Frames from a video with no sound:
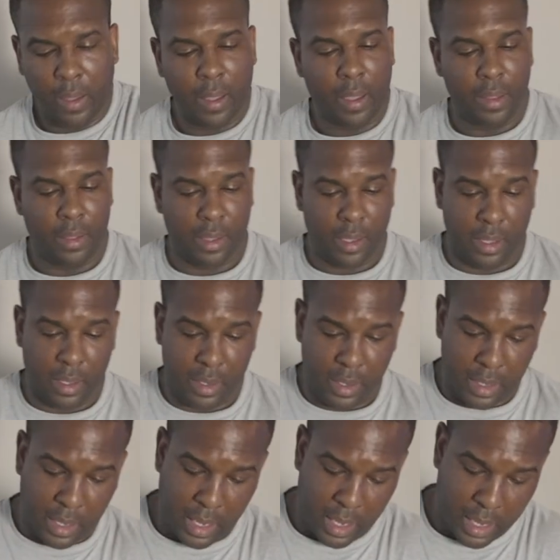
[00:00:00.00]
And then
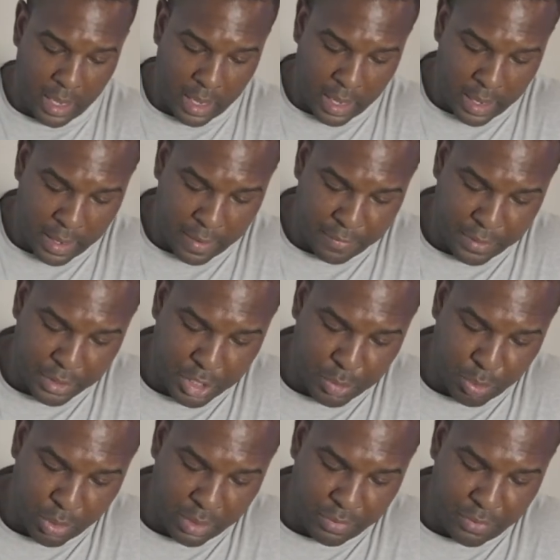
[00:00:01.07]
I have the
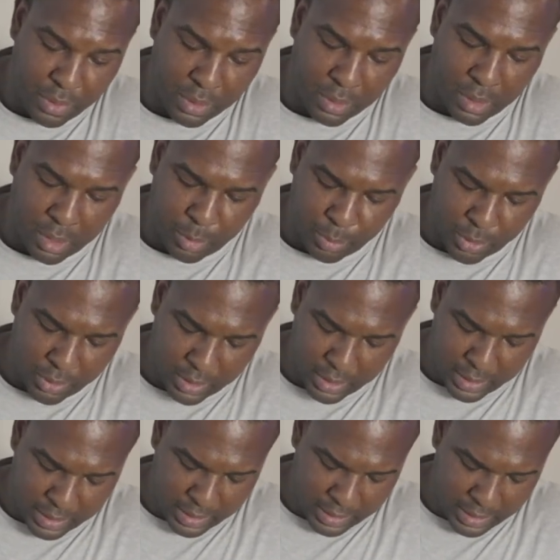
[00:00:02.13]
Springfield
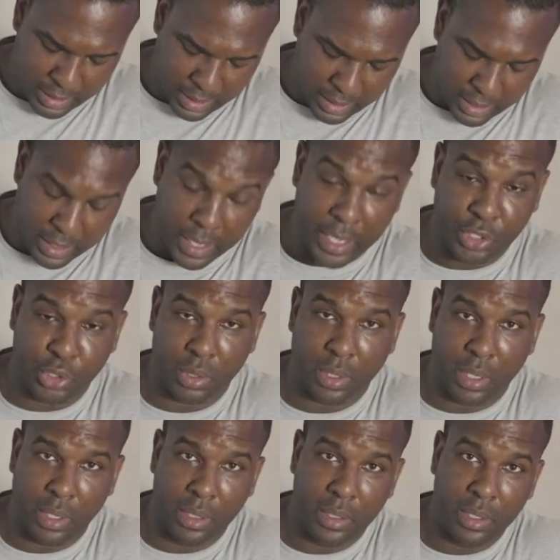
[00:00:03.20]
Armory
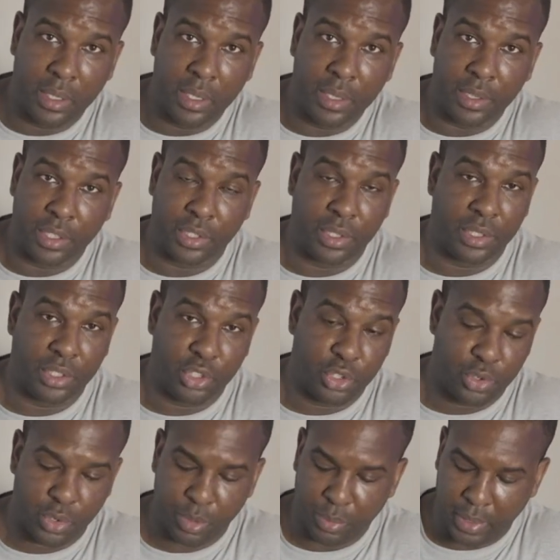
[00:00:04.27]
Echelon. This is an
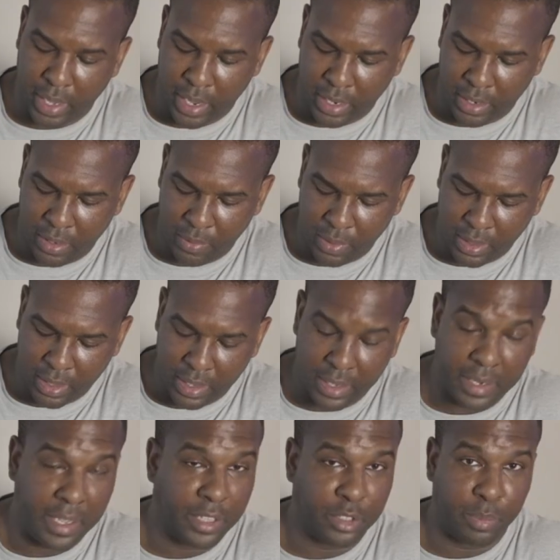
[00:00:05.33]
extremely accurate gun.
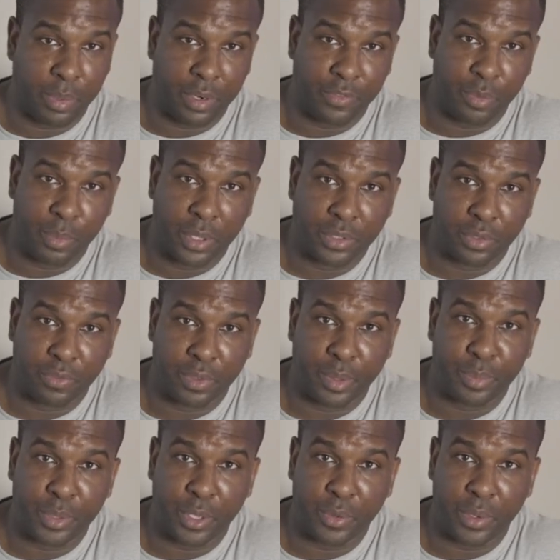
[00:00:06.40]
It has a bit of a muzzle
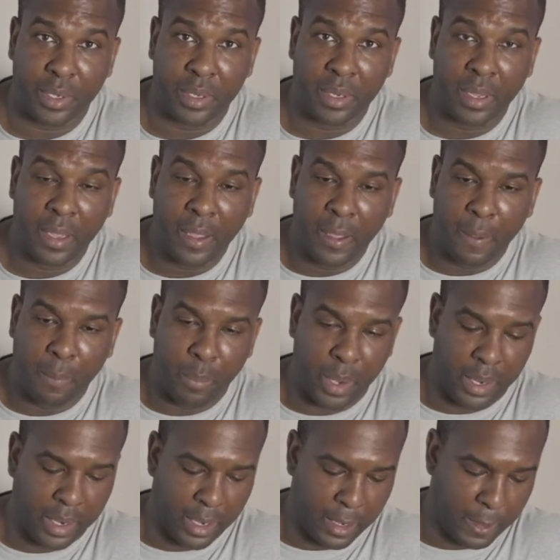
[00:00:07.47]
flip to it,
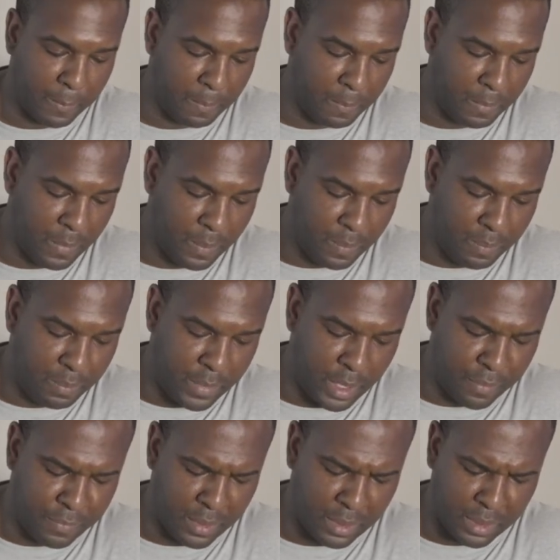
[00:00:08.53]
but
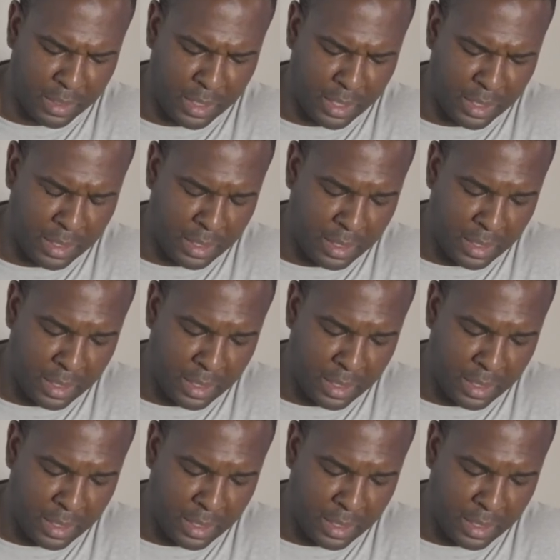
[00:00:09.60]
definitely